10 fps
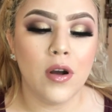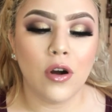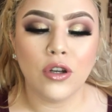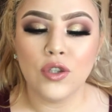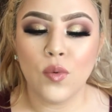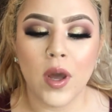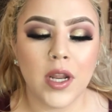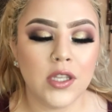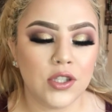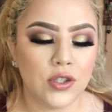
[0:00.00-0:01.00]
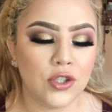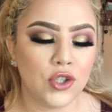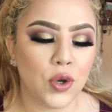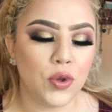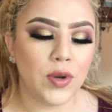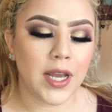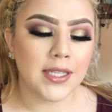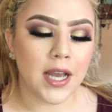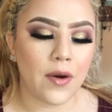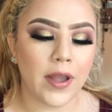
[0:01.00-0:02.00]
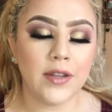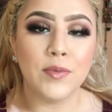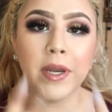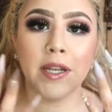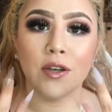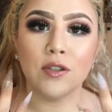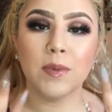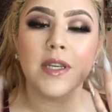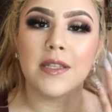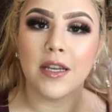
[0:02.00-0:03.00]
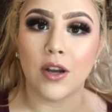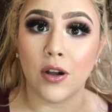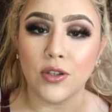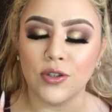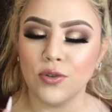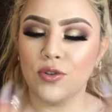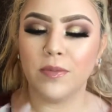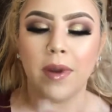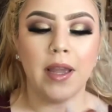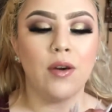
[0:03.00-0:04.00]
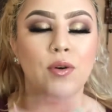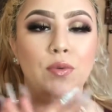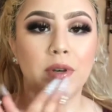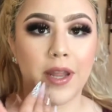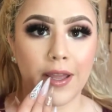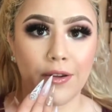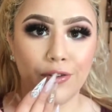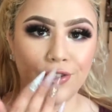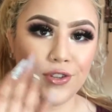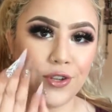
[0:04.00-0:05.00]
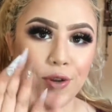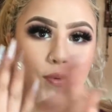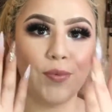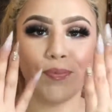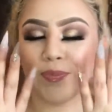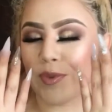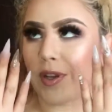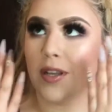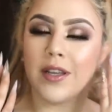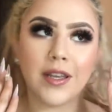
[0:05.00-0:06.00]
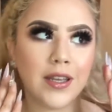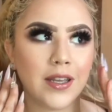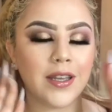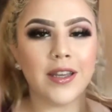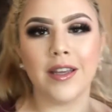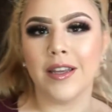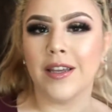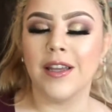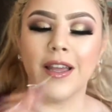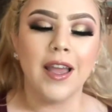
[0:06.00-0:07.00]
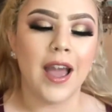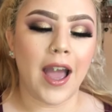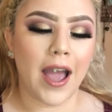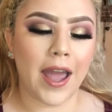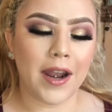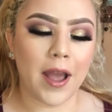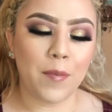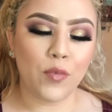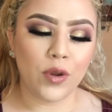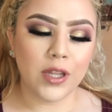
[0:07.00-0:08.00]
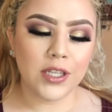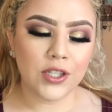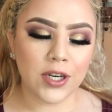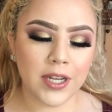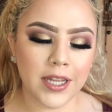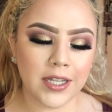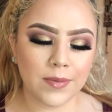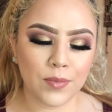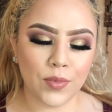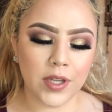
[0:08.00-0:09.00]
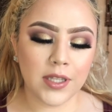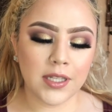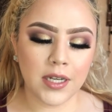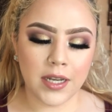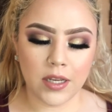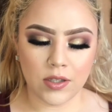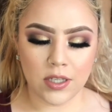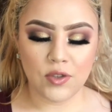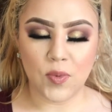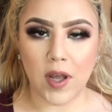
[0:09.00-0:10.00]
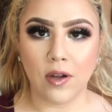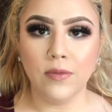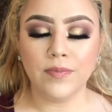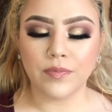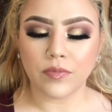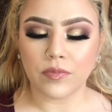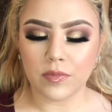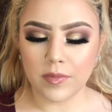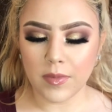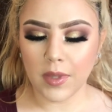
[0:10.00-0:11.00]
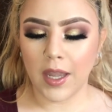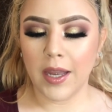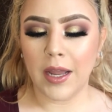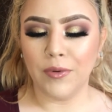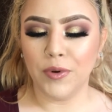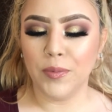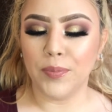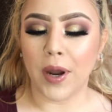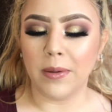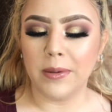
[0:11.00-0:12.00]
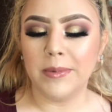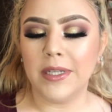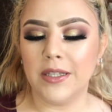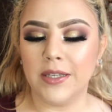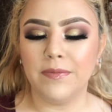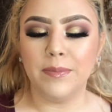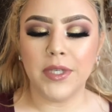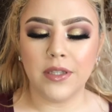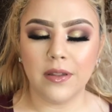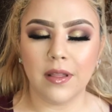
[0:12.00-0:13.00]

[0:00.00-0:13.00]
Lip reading: also want to show you guys how I do my nails, because I also do my own nails, you know. And I'm really starting to get into nails as well, and I will probably be